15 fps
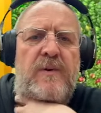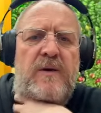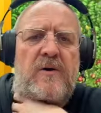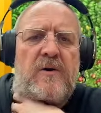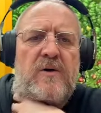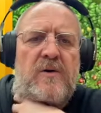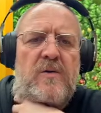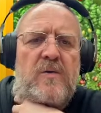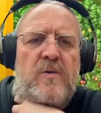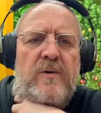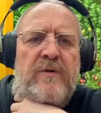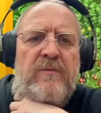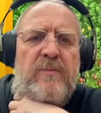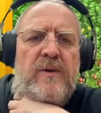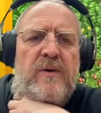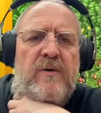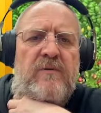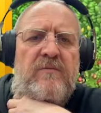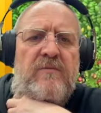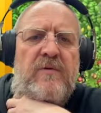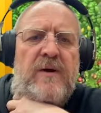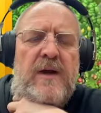but got a call and have been
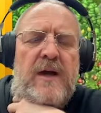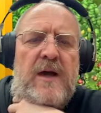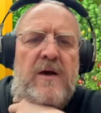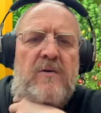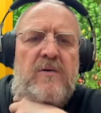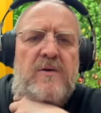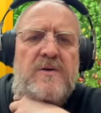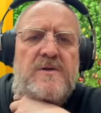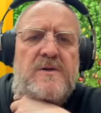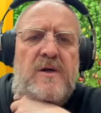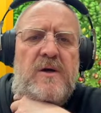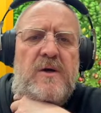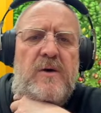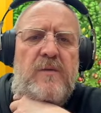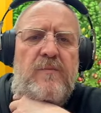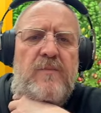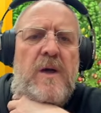on for an hour or so.